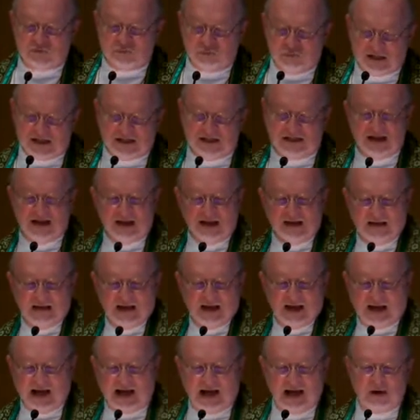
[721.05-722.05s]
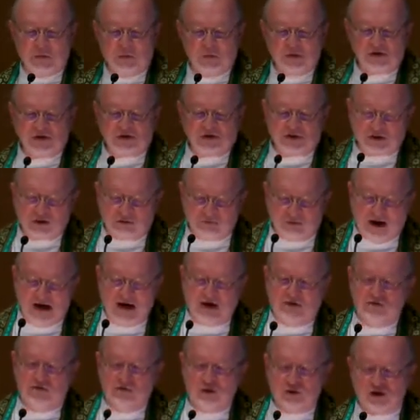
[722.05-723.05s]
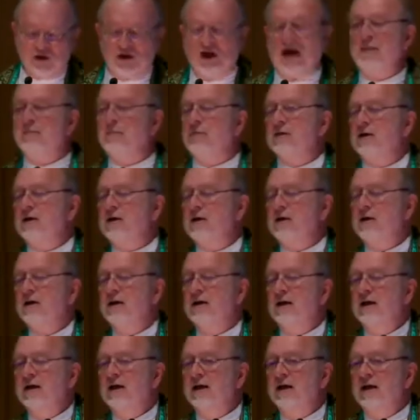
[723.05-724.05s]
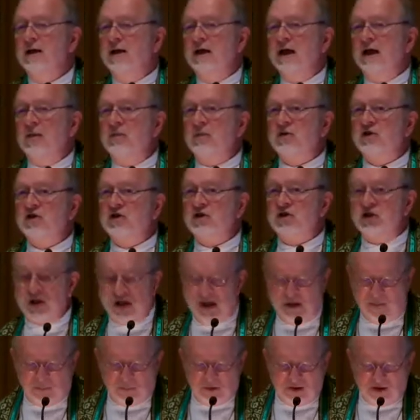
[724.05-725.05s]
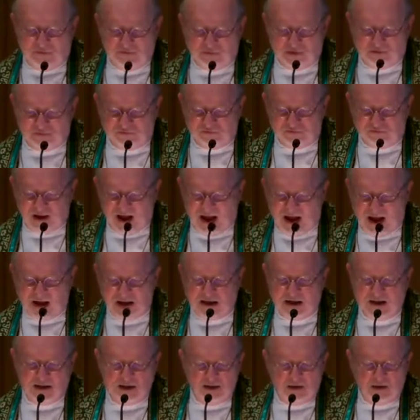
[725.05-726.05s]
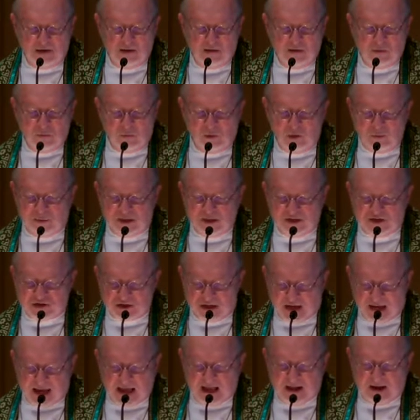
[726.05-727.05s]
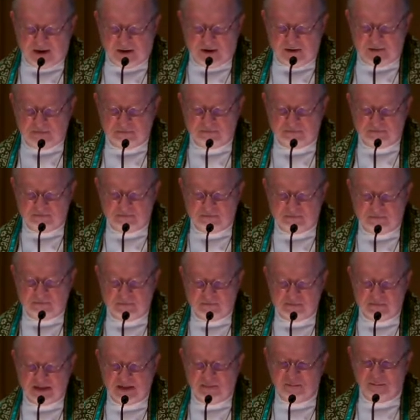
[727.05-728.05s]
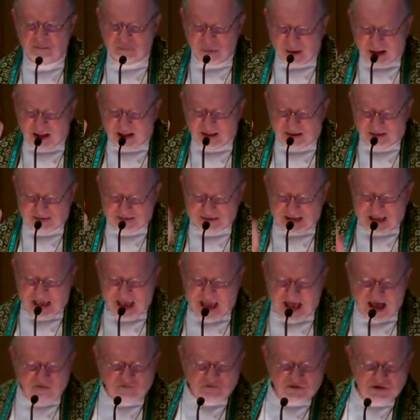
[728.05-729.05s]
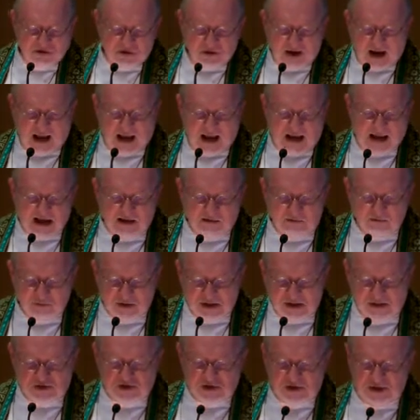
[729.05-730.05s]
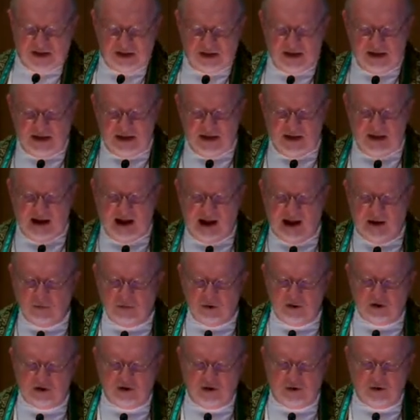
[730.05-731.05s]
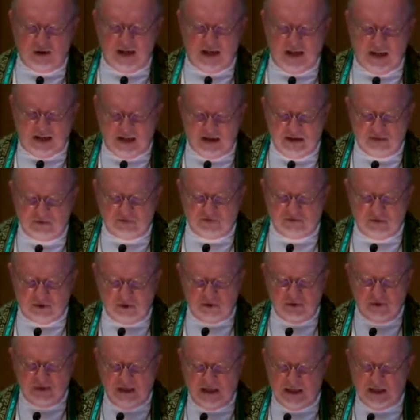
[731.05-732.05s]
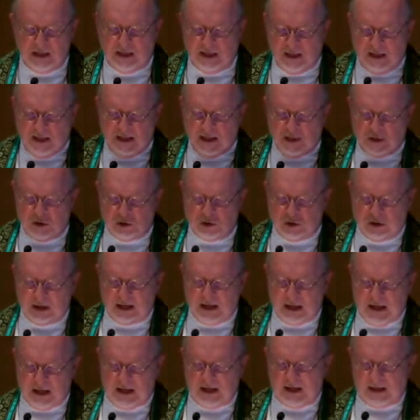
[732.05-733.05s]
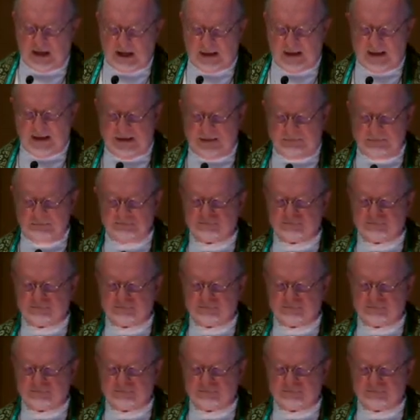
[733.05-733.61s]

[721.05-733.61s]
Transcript: written, I will strike the shepherd, and the sheep of the flock will be scattered. But after I have risen, I will go ahead of you into Galilee.